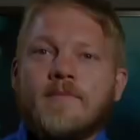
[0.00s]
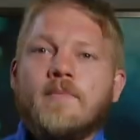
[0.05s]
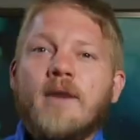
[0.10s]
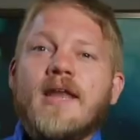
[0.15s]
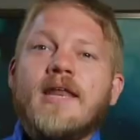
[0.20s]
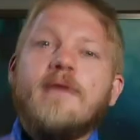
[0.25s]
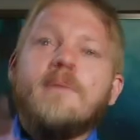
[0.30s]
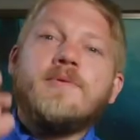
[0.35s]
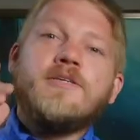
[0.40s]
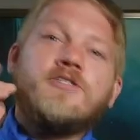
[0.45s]
My
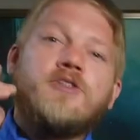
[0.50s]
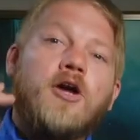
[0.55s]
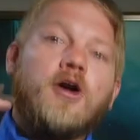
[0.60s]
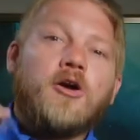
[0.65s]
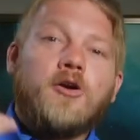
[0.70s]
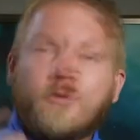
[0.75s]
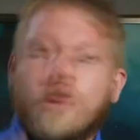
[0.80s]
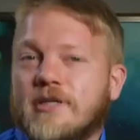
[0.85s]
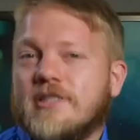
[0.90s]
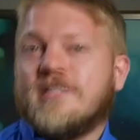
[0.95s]
name is
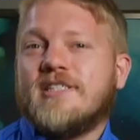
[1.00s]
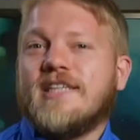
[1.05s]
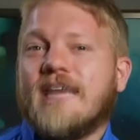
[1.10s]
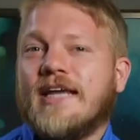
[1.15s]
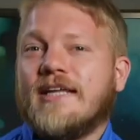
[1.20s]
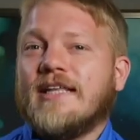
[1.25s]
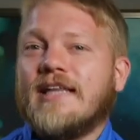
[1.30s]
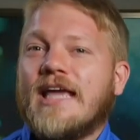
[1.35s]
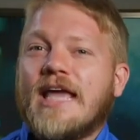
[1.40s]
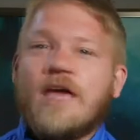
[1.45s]
Chris
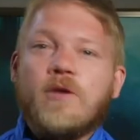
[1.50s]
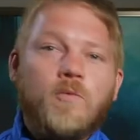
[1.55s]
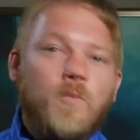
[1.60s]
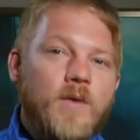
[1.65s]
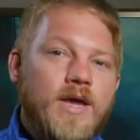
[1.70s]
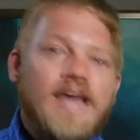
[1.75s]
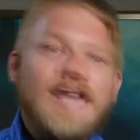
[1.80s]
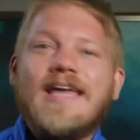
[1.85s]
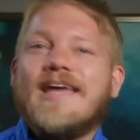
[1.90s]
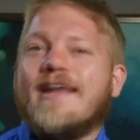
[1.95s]
Stanley, and
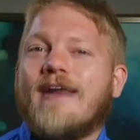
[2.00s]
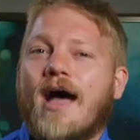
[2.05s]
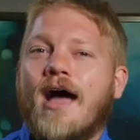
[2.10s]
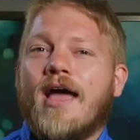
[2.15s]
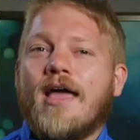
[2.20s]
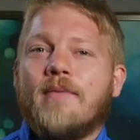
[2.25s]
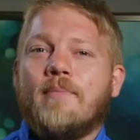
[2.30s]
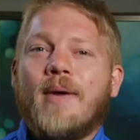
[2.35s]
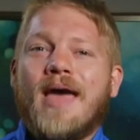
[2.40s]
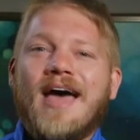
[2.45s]
we at
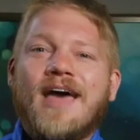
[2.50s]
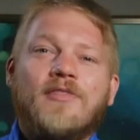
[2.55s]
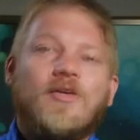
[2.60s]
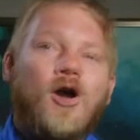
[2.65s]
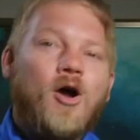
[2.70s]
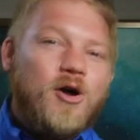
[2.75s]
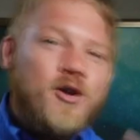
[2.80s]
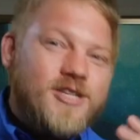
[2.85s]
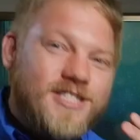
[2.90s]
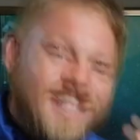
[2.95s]
IAPath
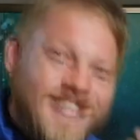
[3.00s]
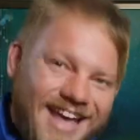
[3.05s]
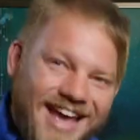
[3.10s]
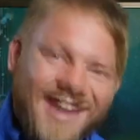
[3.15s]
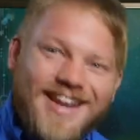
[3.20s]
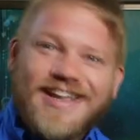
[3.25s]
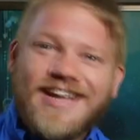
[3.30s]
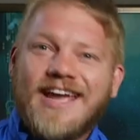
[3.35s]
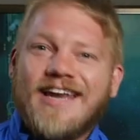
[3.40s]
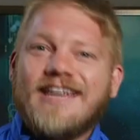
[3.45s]
are
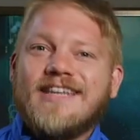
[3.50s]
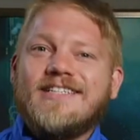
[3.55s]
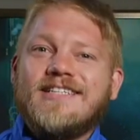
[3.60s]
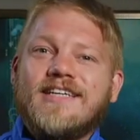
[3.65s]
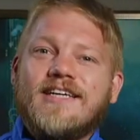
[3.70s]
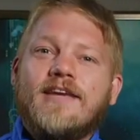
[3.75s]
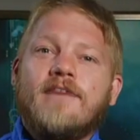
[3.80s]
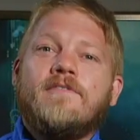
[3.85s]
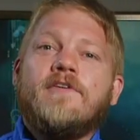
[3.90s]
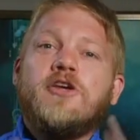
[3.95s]
dedicated to
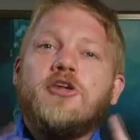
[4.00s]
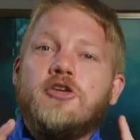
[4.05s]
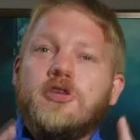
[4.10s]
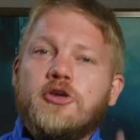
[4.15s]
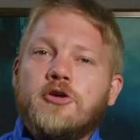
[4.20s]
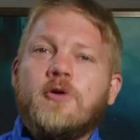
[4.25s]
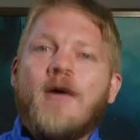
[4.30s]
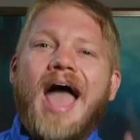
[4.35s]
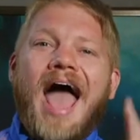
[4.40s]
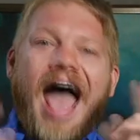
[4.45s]
giving
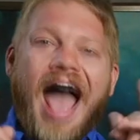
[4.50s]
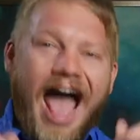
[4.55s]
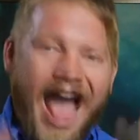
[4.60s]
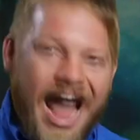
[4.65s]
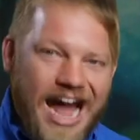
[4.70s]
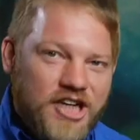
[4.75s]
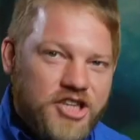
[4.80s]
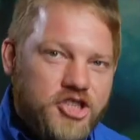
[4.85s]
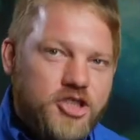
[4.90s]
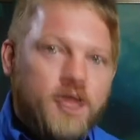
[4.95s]
you
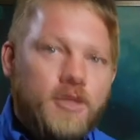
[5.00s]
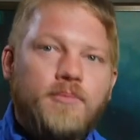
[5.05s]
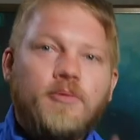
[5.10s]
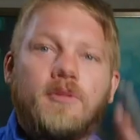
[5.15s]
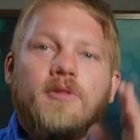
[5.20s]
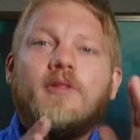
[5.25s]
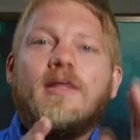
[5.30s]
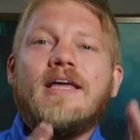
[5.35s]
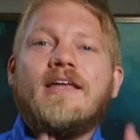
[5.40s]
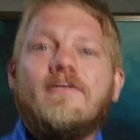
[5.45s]

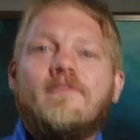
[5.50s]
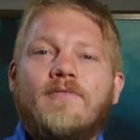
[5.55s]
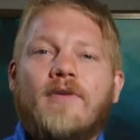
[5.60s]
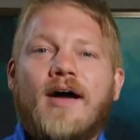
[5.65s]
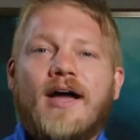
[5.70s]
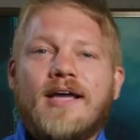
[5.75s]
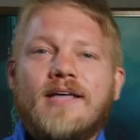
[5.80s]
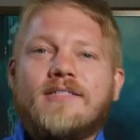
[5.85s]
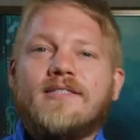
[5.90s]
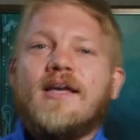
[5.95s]
actionable
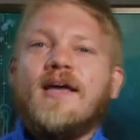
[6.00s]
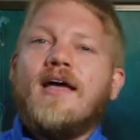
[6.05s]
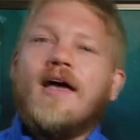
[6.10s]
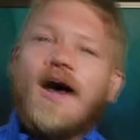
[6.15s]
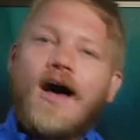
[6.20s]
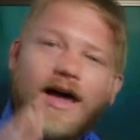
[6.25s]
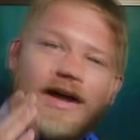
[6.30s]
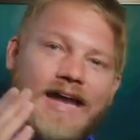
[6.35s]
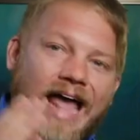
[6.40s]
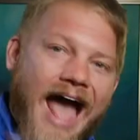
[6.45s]
advice
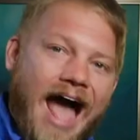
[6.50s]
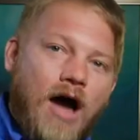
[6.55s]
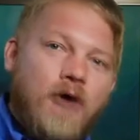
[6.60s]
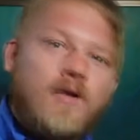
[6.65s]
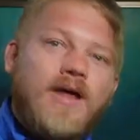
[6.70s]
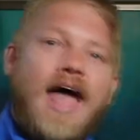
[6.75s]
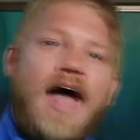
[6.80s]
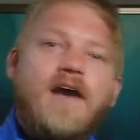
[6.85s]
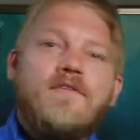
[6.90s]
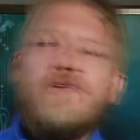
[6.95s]
on how
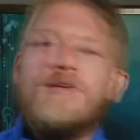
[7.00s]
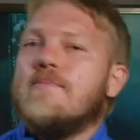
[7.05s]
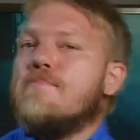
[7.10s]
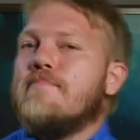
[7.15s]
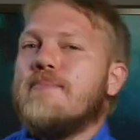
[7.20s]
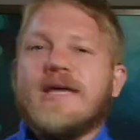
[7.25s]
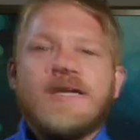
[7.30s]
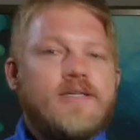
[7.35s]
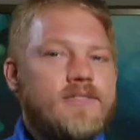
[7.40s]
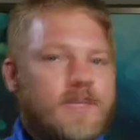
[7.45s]
to have an
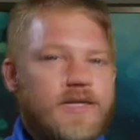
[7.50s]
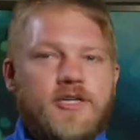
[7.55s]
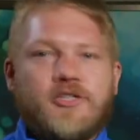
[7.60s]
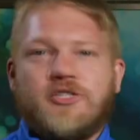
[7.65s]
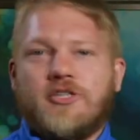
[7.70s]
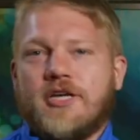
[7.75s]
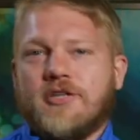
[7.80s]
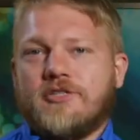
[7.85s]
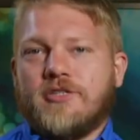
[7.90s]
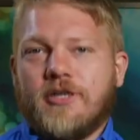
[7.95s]
amazing
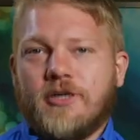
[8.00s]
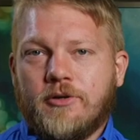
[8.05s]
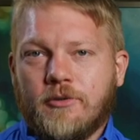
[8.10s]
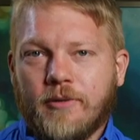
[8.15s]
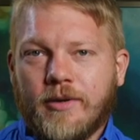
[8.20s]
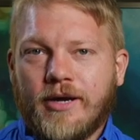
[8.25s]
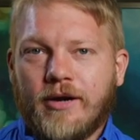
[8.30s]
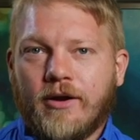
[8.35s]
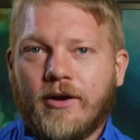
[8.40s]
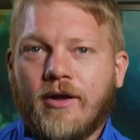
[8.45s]
adjusting
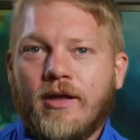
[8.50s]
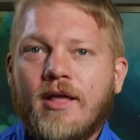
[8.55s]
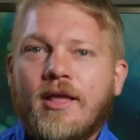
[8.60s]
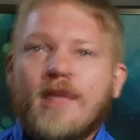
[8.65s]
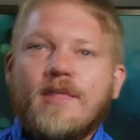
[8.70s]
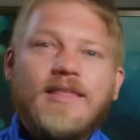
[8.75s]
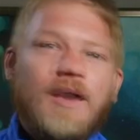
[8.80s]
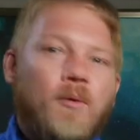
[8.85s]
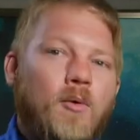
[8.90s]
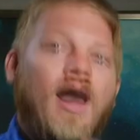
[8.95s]
career
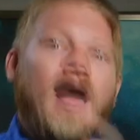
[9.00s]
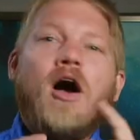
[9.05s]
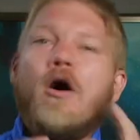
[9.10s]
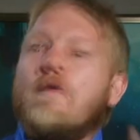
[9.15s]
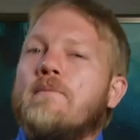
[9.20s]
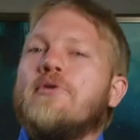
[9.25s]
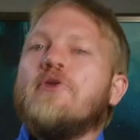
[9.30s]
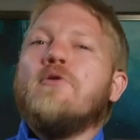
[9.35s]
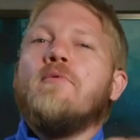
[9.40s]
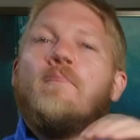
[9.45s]
that will
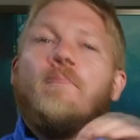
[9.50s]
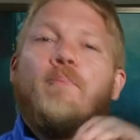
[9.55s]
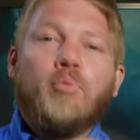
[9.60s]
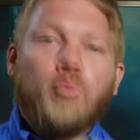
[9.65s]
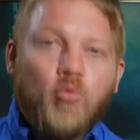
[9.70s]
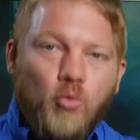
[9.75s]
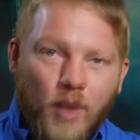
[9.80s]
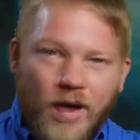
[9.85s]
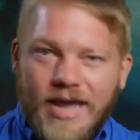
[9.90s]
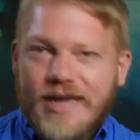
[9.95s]
help you
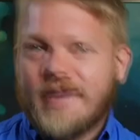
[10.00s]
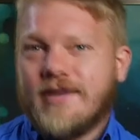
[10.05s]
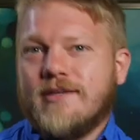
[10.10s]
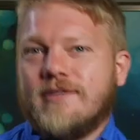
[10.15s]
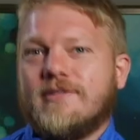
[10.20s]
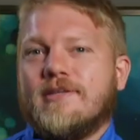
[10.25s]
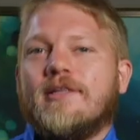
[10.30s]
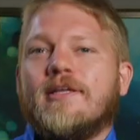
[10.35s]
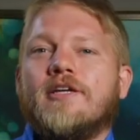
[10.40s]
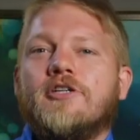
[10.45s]
break
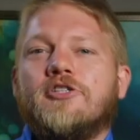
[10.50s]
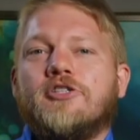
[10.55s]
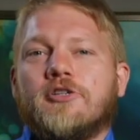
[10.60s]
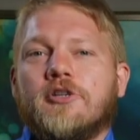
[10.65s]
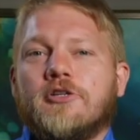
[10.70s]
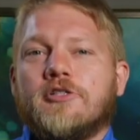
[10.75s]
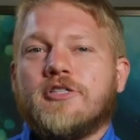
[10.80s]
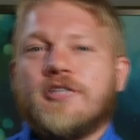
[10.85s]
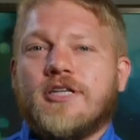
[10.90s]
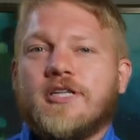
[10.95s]
into the
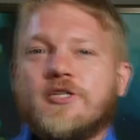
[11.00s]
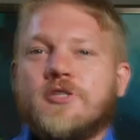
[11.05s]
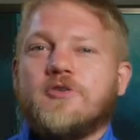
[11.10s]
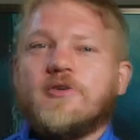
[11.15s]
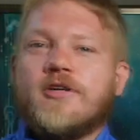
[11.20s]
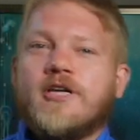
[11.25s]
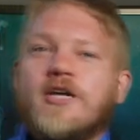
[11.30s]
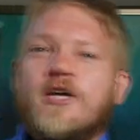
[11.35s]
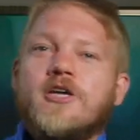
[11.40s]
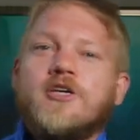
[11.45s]
insurance
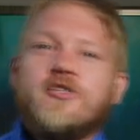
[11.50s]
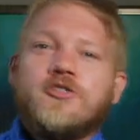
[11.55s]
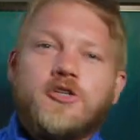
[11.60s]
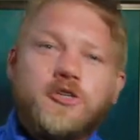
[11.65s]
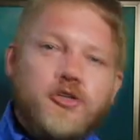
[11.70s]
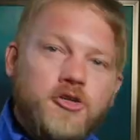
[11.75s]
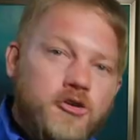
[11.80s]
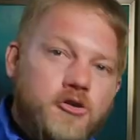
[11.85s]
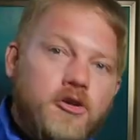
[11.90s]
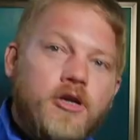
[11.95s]
industry so
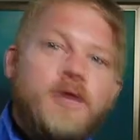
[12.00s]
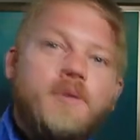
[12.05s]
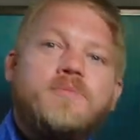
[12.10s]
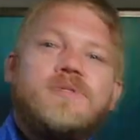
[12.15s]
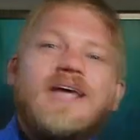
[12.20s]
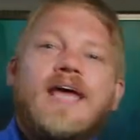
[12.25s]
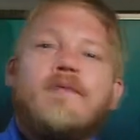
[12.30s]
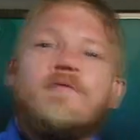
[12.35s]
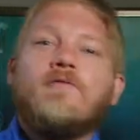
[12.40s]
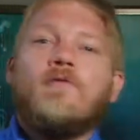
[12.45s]
you can
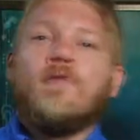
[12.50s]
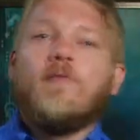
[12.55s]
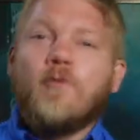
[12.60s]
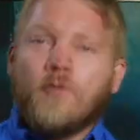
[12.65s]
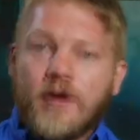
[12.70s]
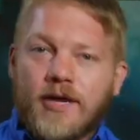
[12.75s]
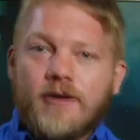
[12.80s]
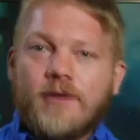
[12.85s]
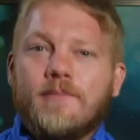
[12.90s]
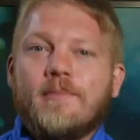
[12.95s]
obtain
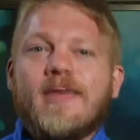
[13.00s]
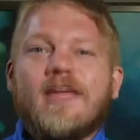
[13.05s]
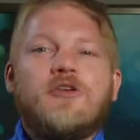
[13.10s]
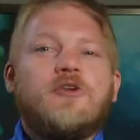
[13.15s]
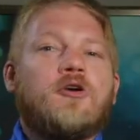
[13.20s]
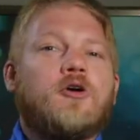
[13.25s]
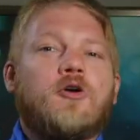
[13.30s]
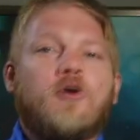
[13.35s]
freedom in your